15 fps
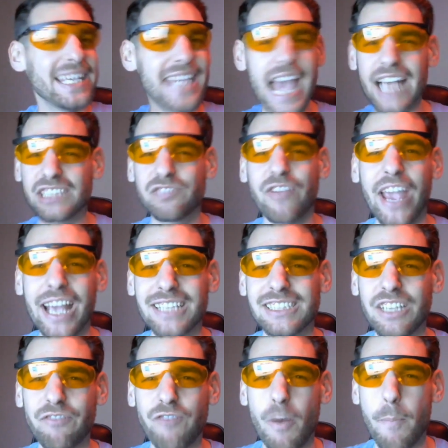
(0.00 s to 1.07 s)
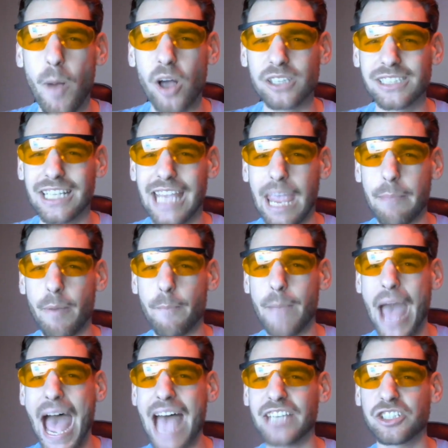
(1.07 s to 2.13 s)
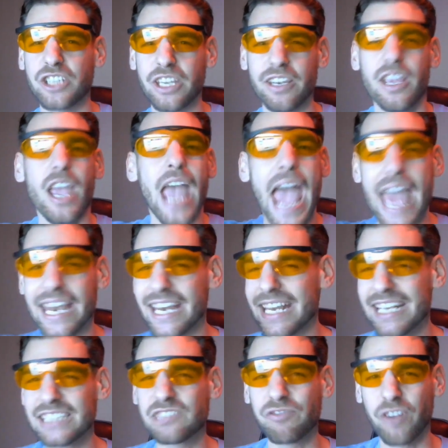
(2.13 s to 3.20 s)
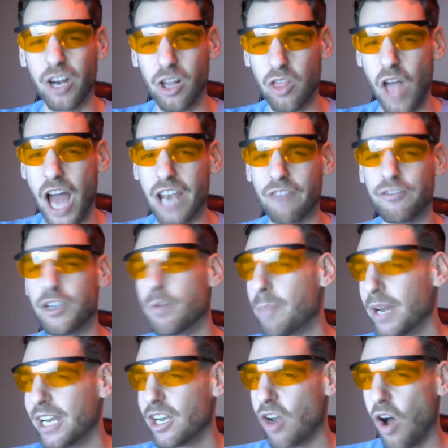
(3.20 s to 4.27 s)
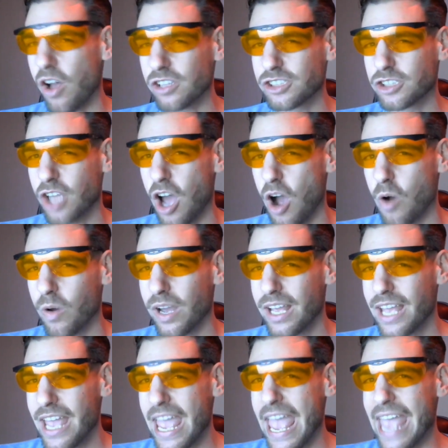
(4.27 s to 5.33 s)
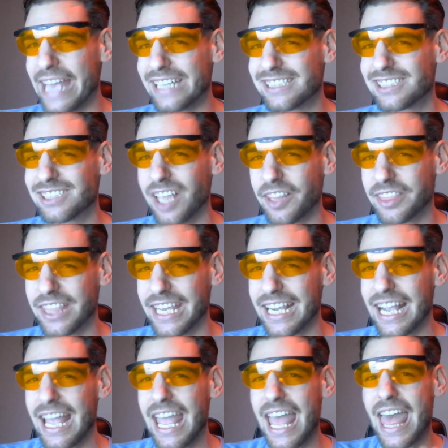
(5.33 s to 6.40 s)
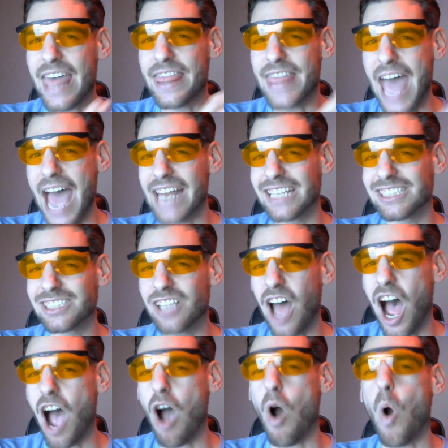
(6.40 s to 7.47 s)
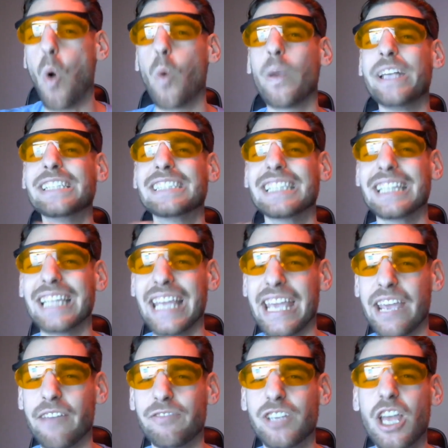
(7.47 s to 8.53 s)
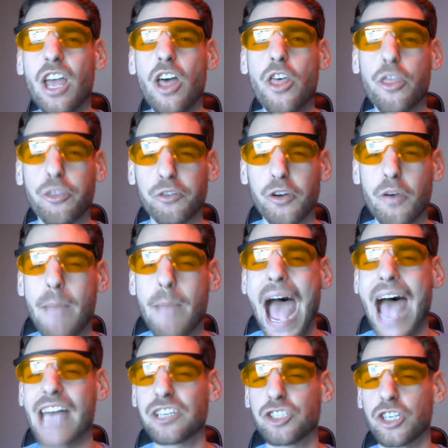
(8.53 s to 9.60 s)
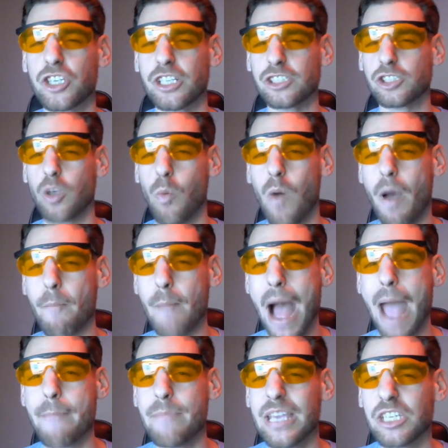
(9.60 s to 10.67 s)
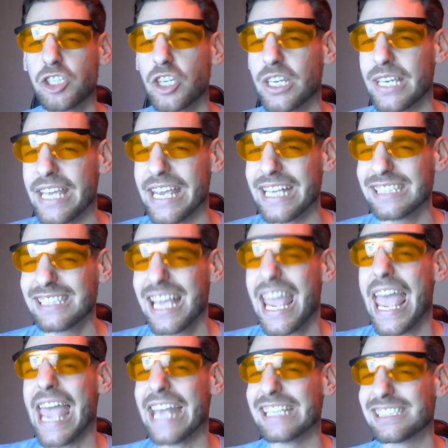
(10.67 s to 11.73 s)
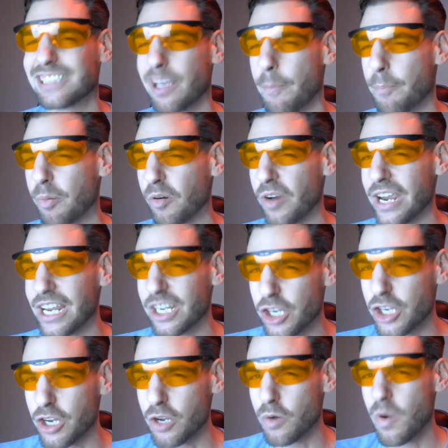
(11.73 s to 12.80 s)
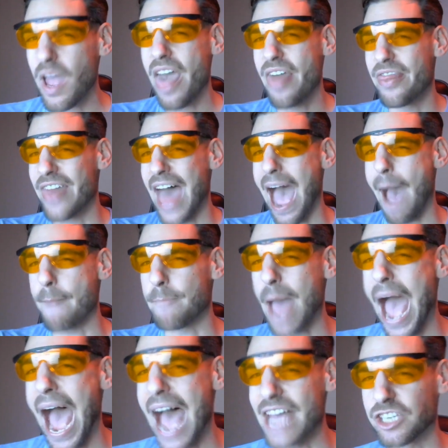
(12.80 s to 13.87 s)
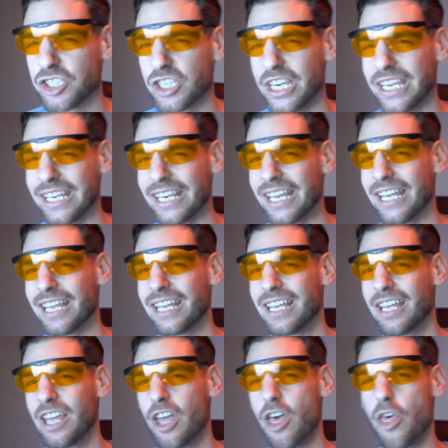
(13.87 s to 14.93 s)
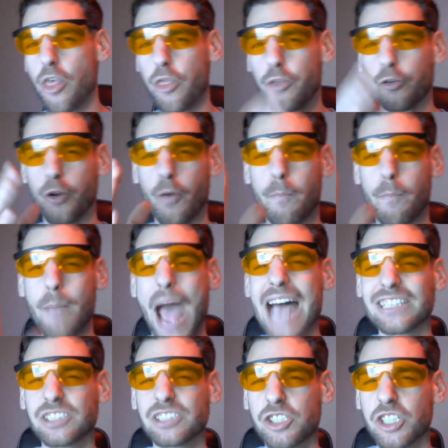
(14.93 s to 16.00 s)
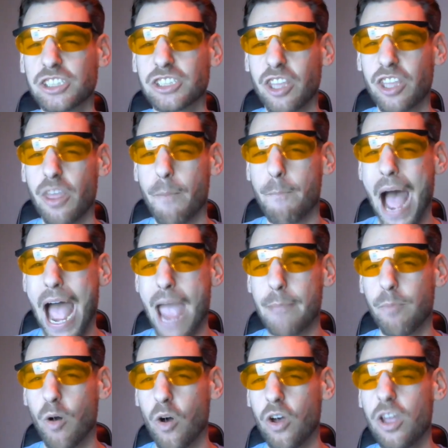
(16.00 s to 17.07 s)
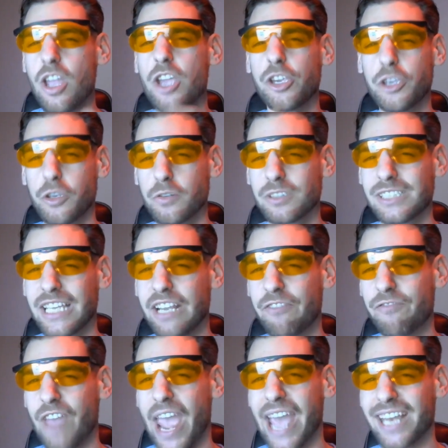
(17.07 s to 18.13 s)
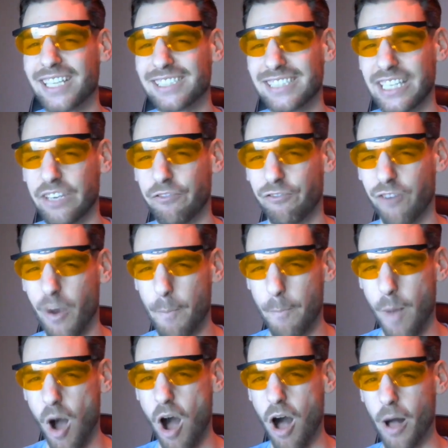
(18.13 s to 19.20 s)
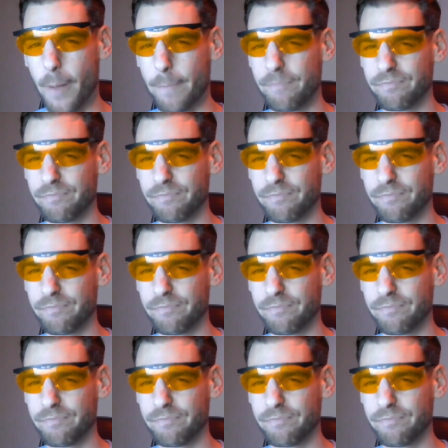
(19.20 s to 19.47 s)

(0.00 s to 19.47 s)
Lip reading: Yes, fantasy football is a game of passion, and it is for a lot of you, but it also is something that is not always lived through passion. So what my mission is to bring you that passion through passages of the Bible using fantasy football.